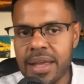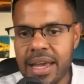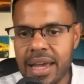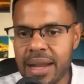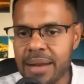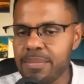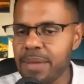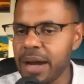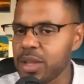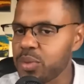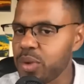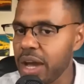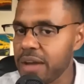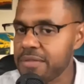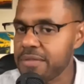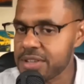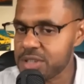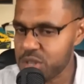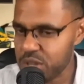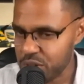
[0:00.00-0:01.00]
And by the way, I
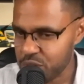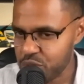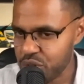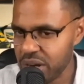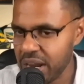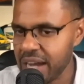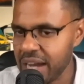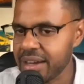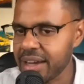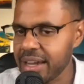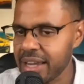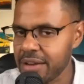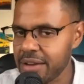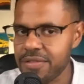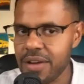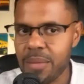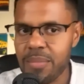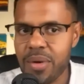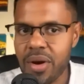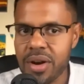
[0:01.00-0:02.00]
visited Sri Lanka in
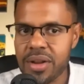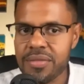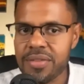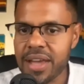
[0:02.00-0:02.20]
February.